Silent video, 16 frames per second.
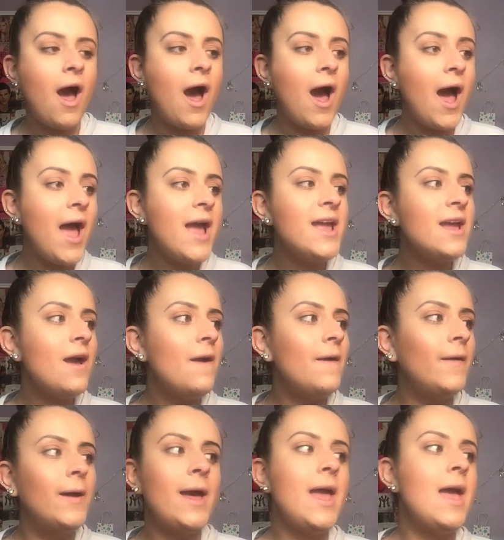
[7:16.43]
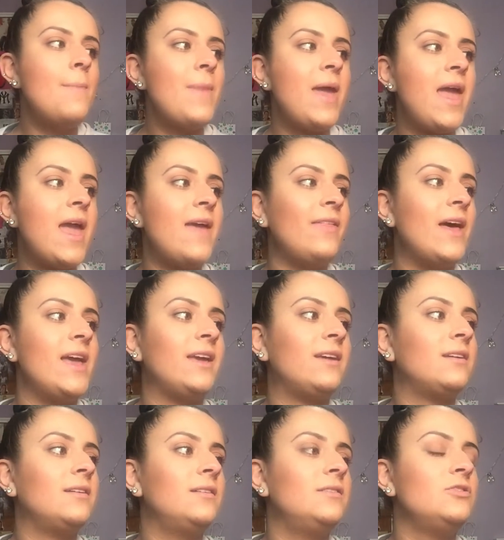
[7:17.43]
I am a,
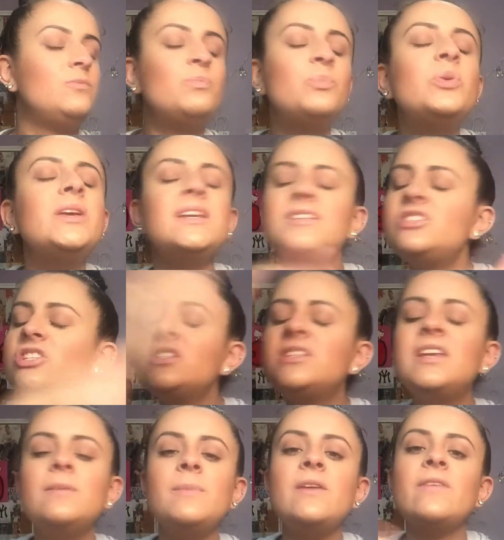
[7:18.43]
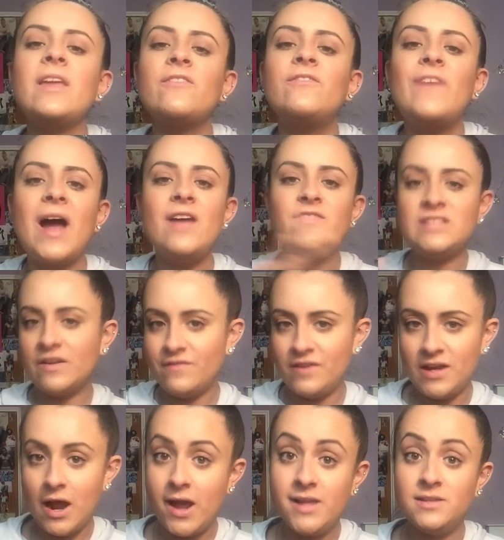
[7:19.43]
like, please just give me like 5,
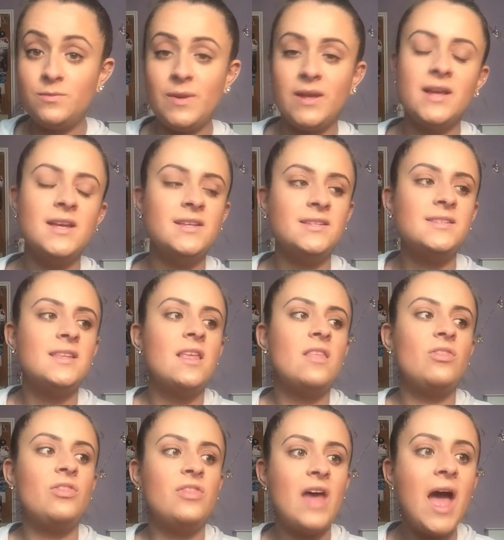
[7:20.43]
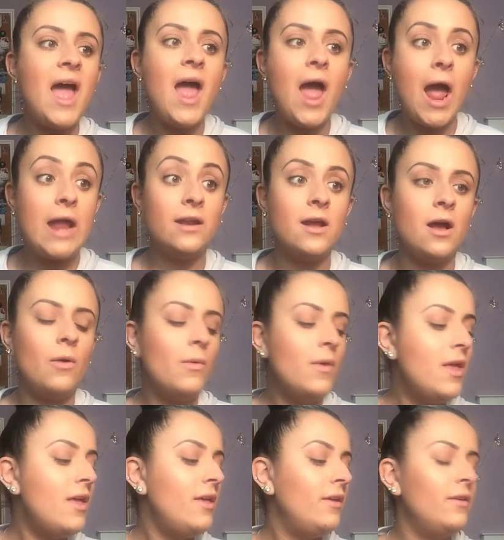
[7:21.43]
7, 9s, because that I know.
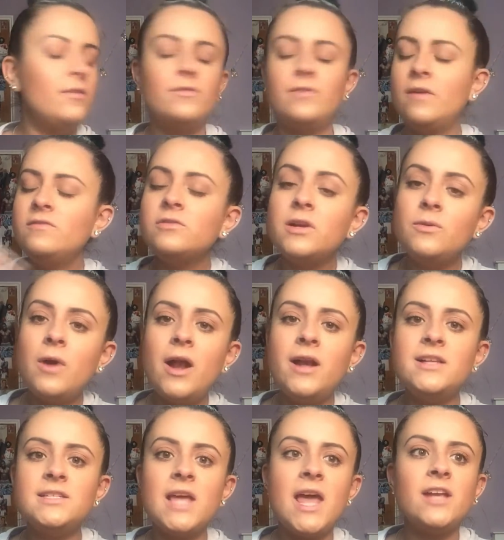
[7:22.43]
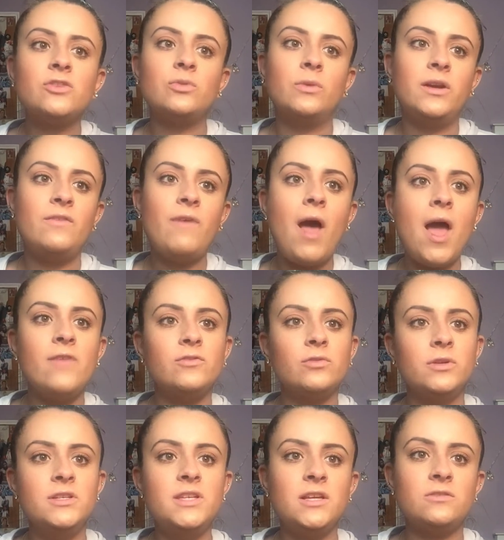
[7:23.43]
Forever 21 is like 25,
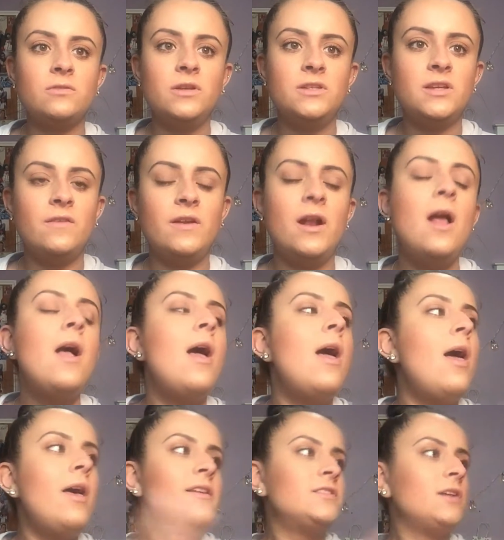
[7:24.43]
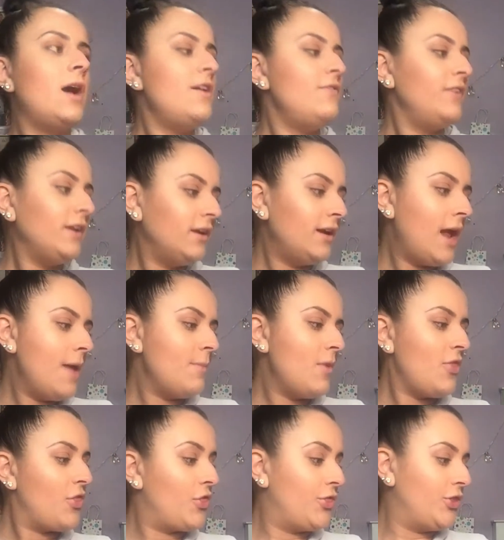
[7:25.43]
26, 27. So I figured I'm
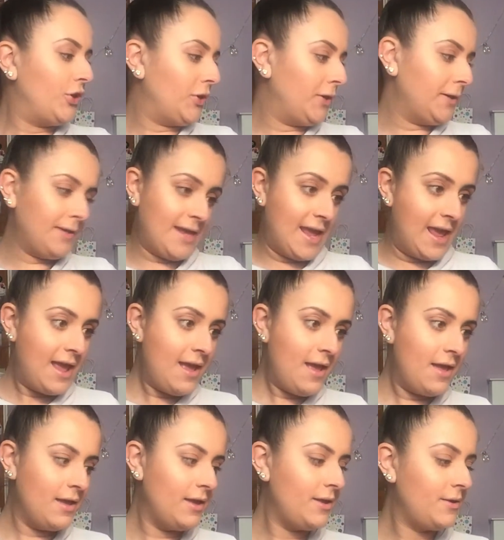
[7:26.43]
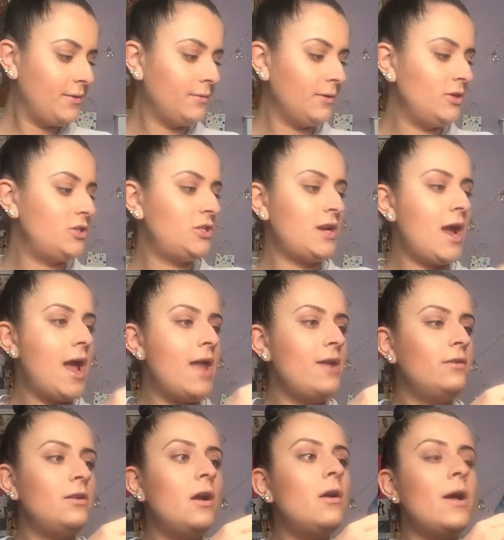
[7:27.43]
a 30, which I
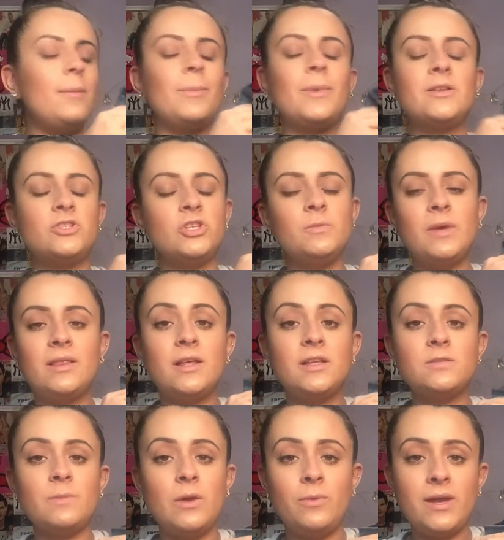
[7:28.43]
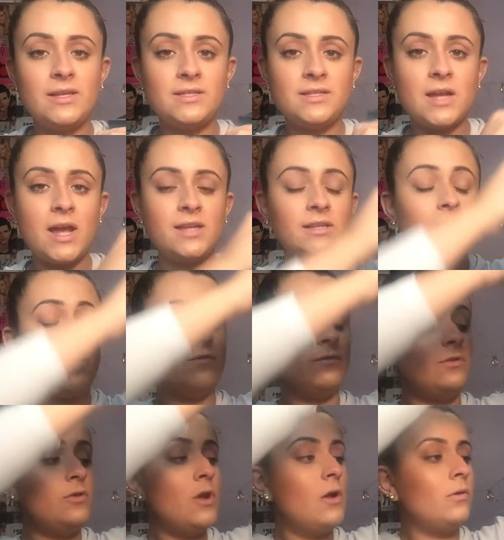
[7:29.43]
don't know. I'm assuming that's my waist size. I have
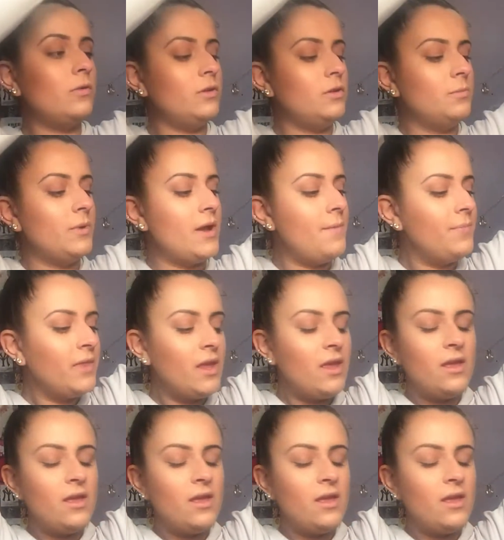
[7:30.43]
no clue, but